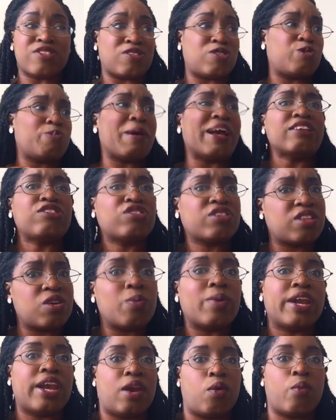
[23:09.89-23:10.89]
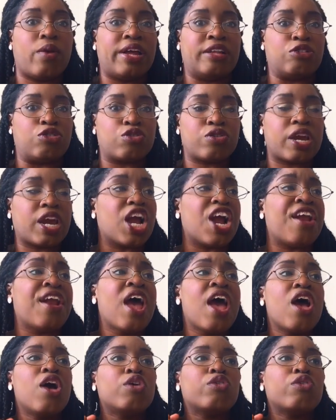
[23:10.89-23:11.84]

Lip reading: especially when triggered.